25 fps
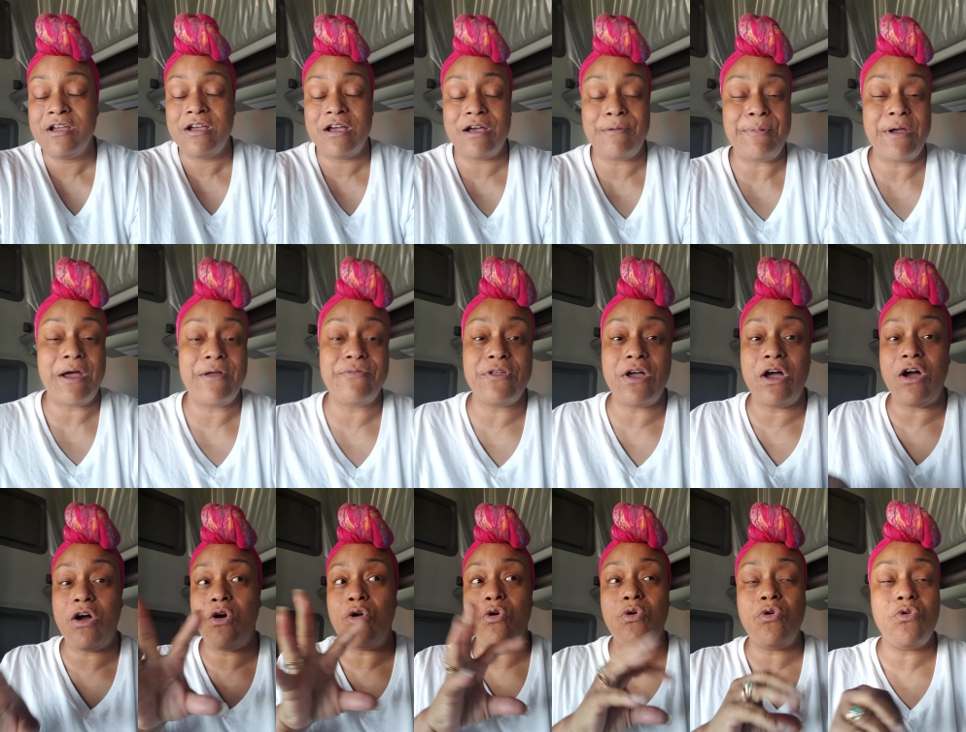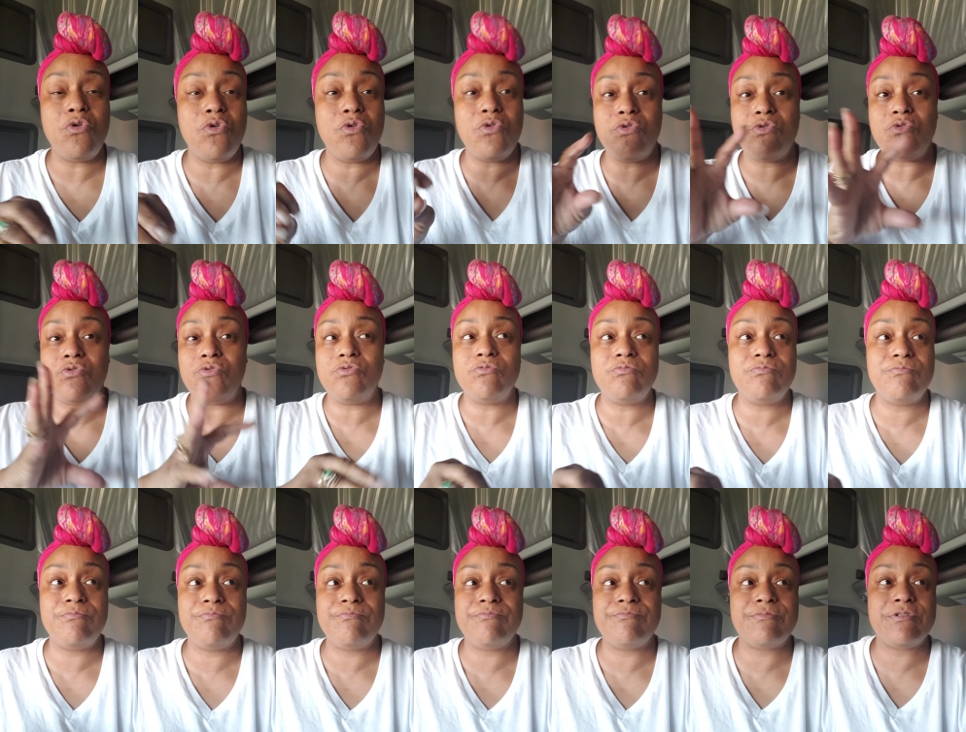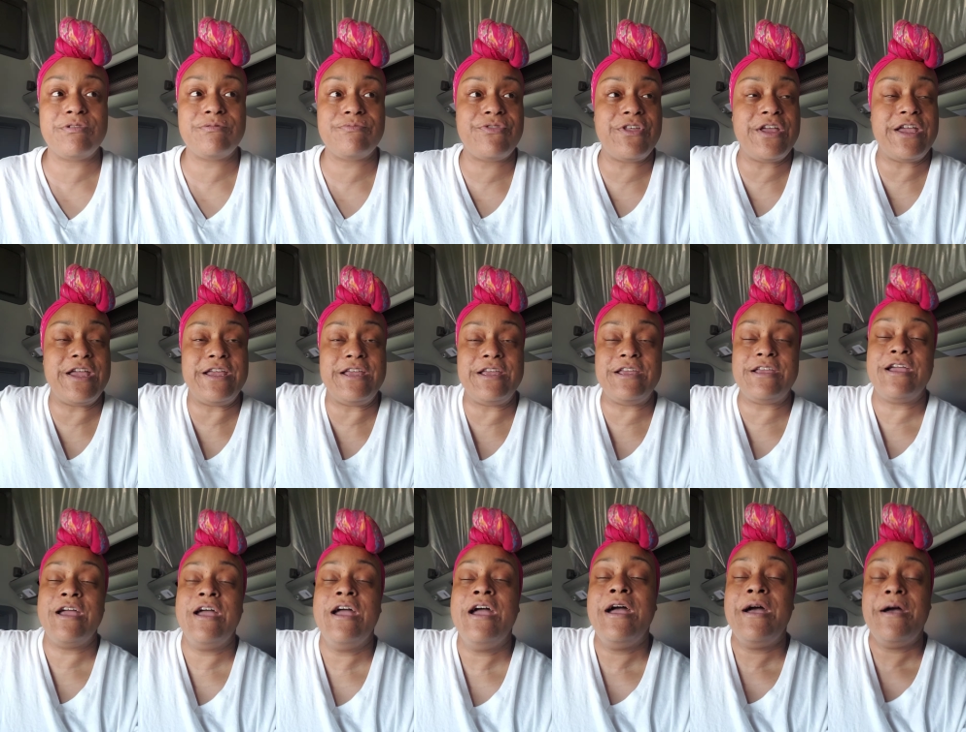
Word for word: about the whole thing.